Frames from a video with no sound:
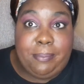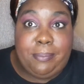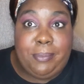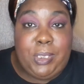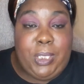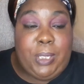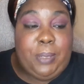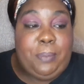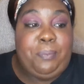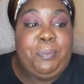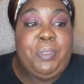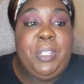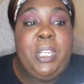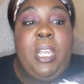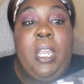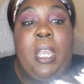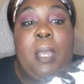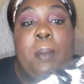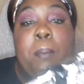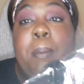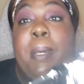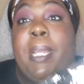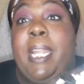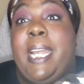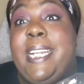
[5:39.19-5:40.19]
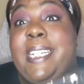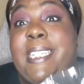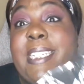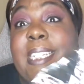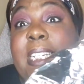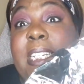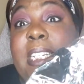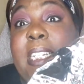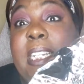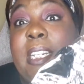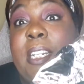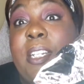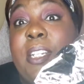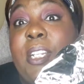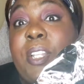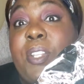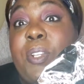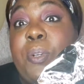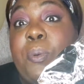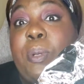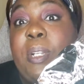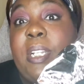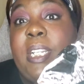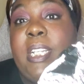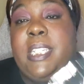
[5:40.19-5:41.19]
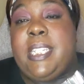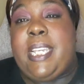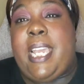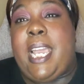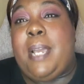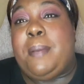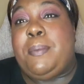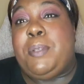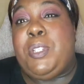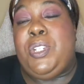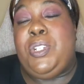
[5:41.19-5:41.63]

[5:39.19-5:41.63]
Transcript: So, but I did need another one of these caps.